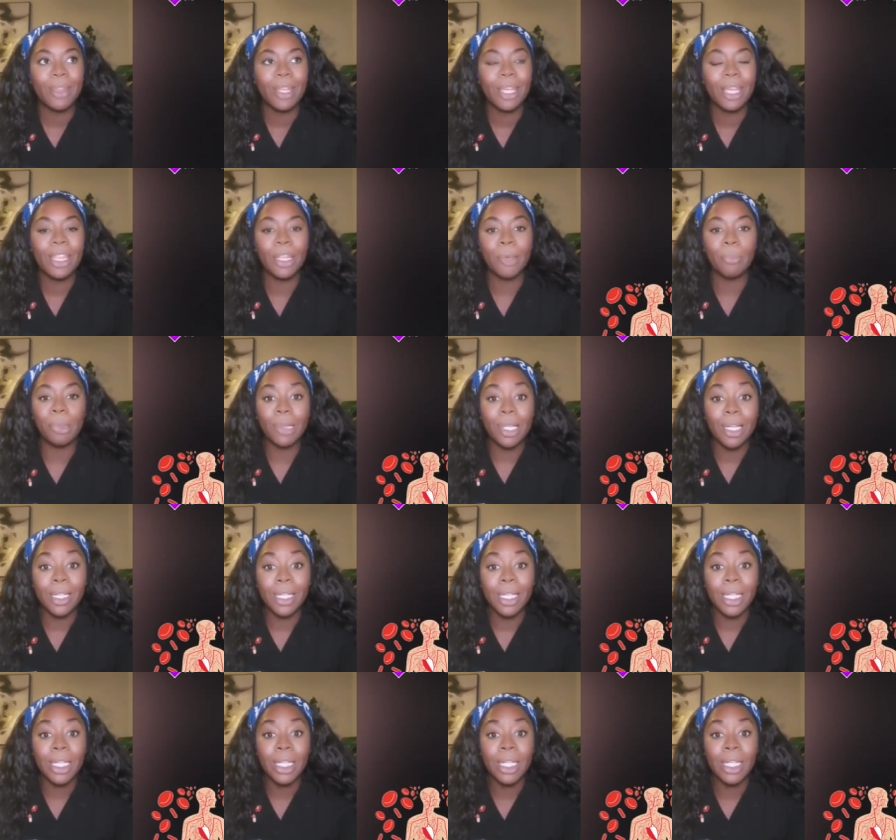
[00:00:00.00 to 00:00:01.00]
the
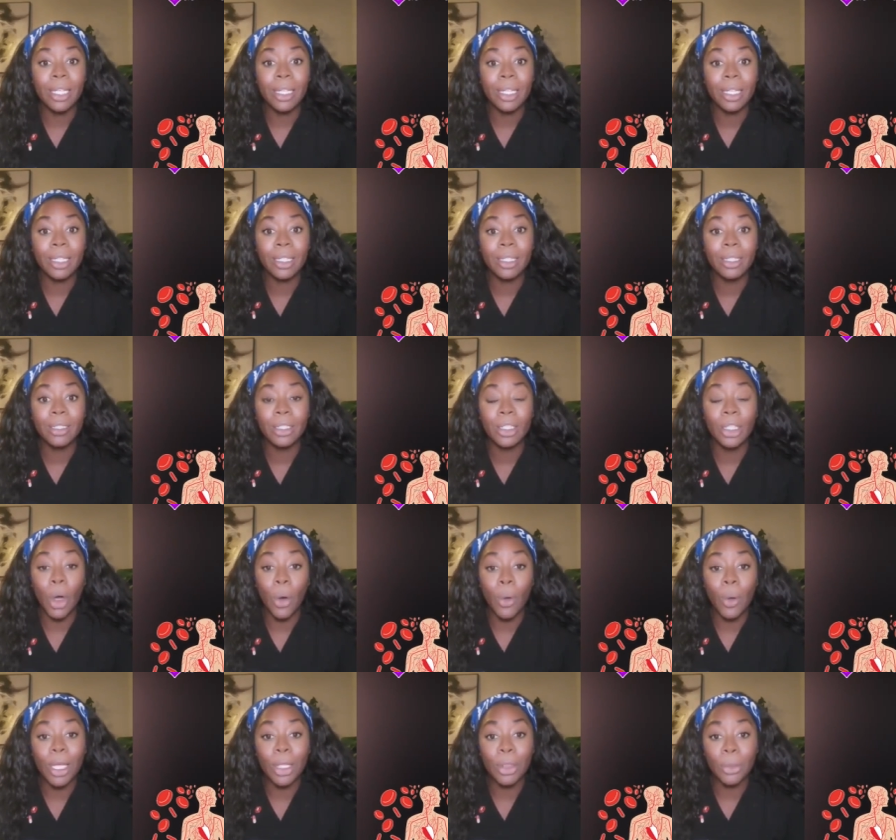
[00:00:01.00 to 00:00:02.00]
blood
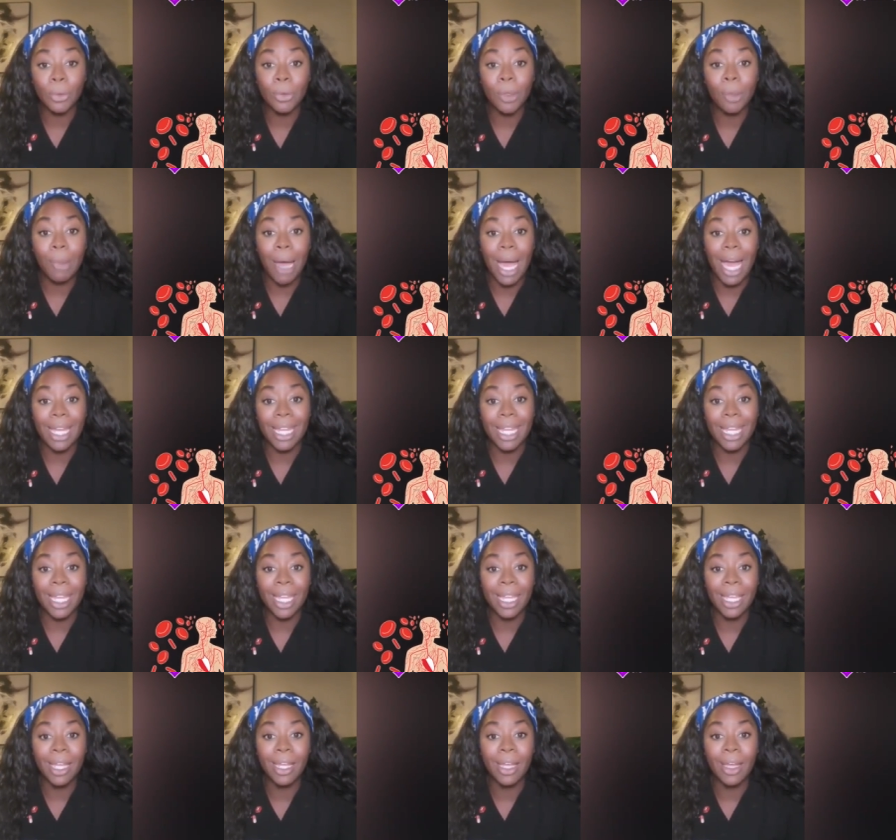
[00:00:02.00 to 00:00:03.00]
going through the
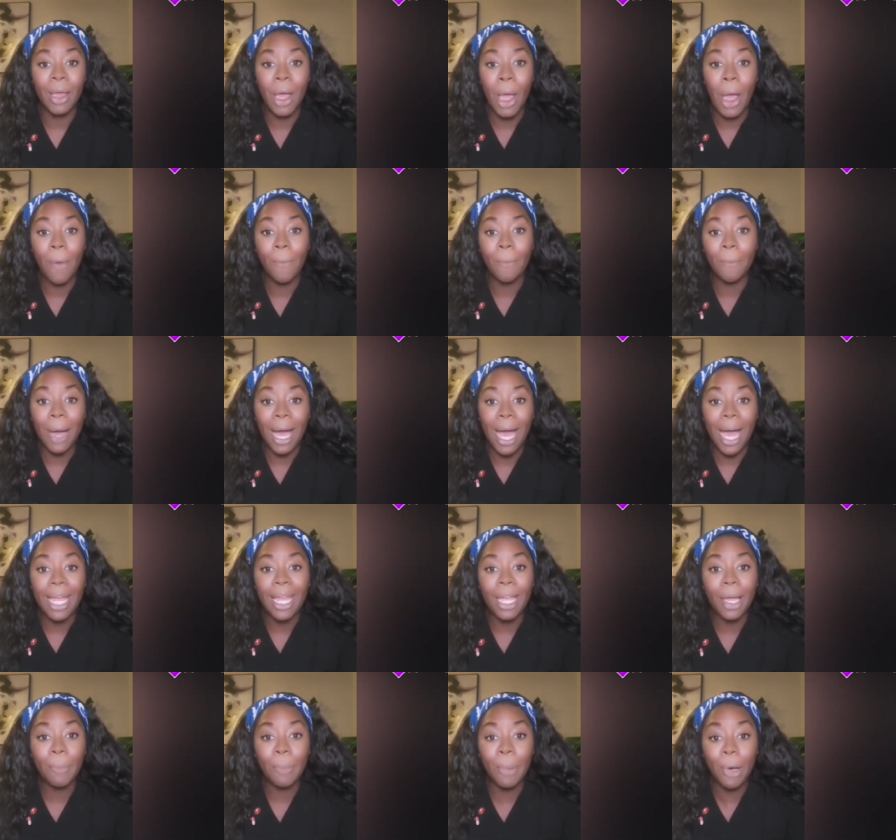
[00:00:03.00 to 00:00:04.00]
body by
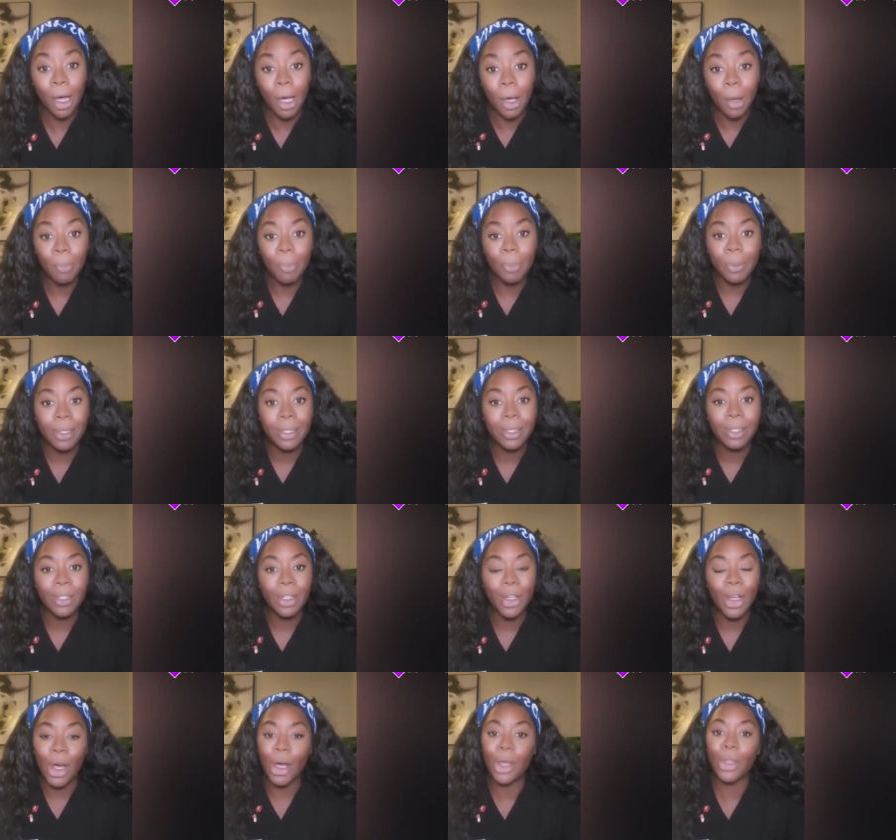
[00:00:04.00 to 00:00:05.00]
a pump
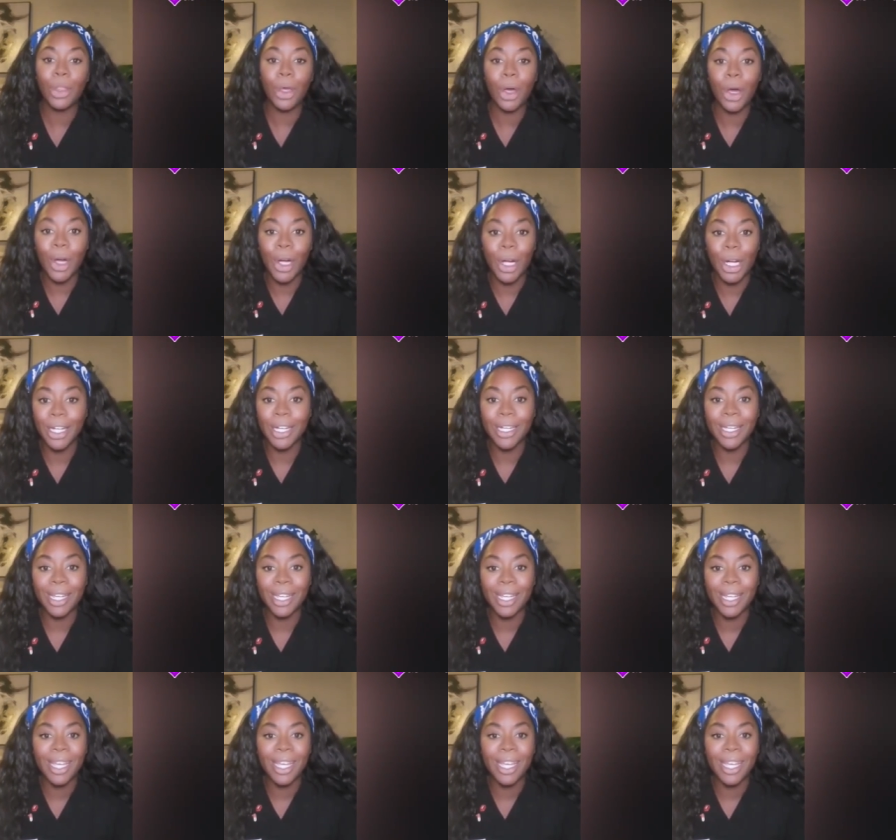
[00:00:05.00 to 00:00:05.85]
called the heart,